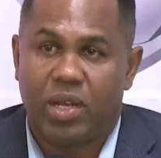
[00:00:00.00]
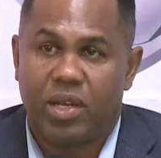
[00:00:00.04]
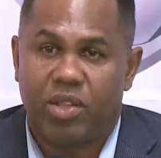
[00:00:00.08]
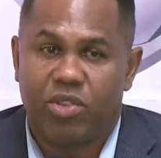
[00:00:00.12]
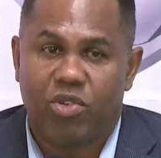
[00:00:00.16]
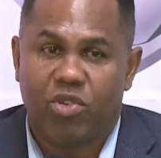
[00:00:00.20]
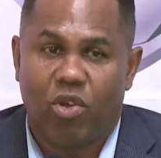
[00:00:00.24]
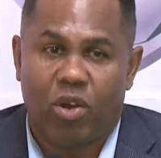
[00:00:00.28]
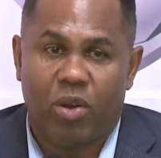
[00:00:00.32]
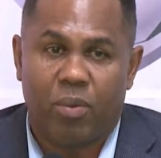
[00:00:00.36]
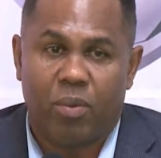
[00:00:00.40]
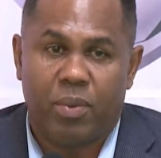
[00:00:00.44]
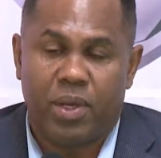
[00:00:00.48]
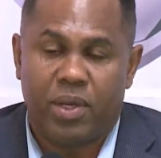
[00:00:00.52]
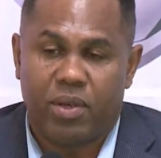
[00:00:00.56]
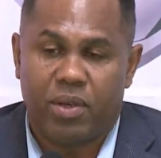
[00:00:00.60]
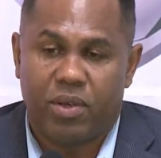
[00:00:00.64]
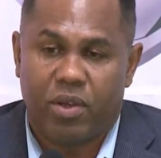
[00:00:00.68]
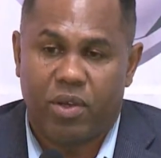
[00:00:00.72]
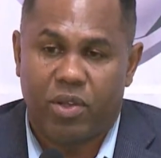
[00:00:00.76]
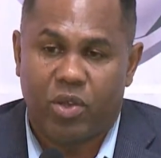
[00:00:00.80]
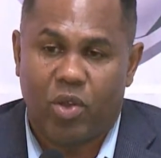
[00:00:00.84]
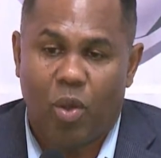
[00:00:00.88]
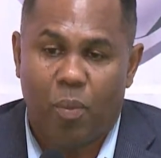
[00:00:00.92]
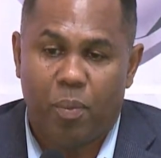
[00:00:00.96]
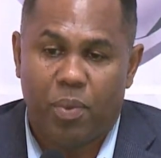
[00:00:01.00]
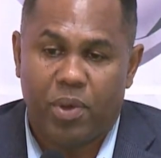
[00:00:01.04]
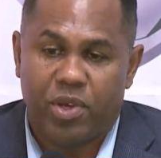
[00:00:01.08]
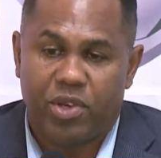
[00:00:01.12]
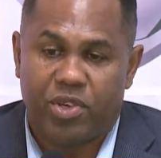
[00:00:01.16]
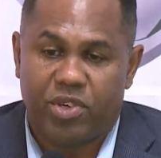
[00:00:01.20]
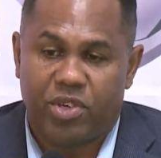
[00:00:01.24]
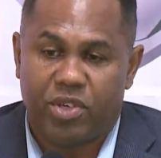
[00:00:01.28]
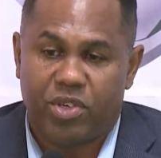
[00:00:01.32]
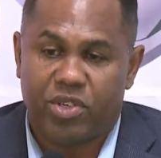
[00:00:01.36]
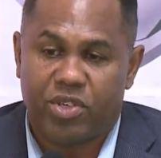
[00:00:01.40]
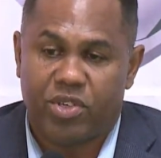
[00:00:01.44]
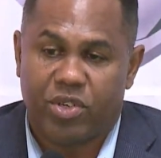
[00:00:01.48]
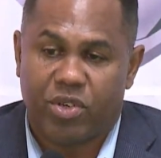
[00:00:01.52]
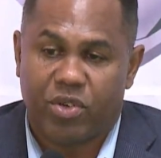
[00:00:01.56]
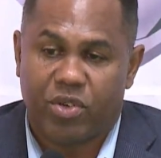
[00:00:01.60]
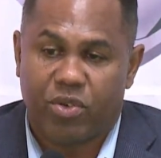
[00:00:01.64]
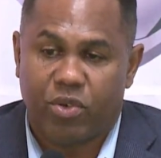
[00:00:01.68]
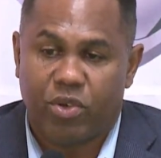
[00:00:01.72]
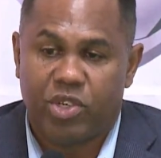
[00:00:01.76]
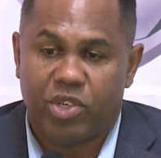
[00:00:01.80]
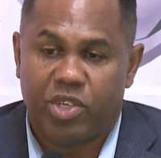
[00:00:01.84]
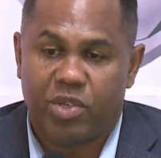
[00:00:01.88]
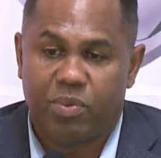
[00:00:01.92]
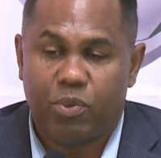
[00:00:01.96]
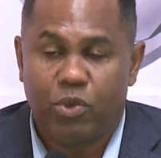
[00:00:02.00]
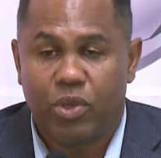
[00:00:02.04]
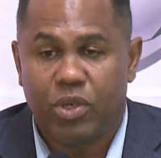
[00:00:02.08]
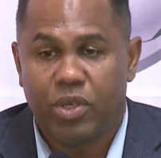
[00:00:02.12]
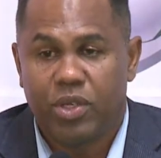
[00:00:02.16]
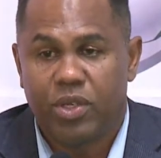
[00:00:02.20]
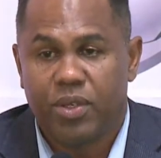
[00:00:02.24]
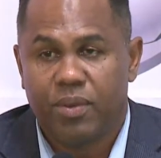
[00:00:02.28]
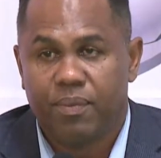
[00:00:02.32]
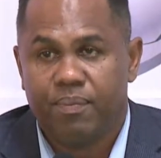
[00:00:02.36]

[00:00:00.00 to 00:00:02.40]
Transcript: the tournament or the competitions run smoothly?